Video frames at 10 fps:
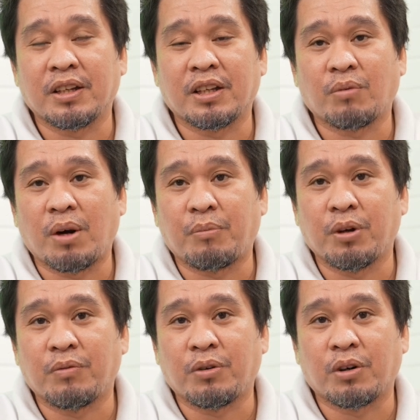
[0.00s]
either
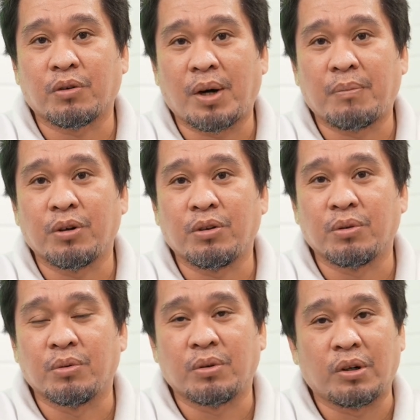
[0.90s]
1.4,
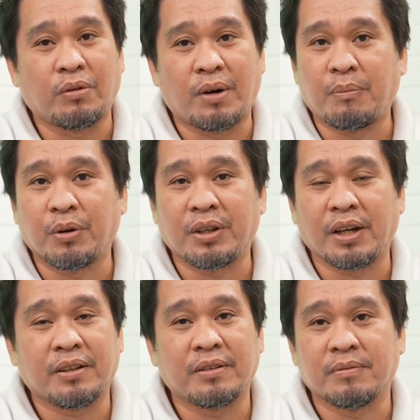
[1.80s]
1.2, or
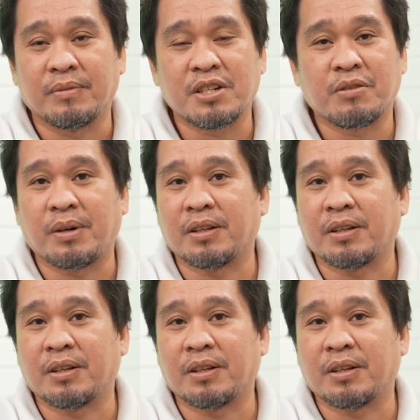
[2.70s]
1.8, doesn't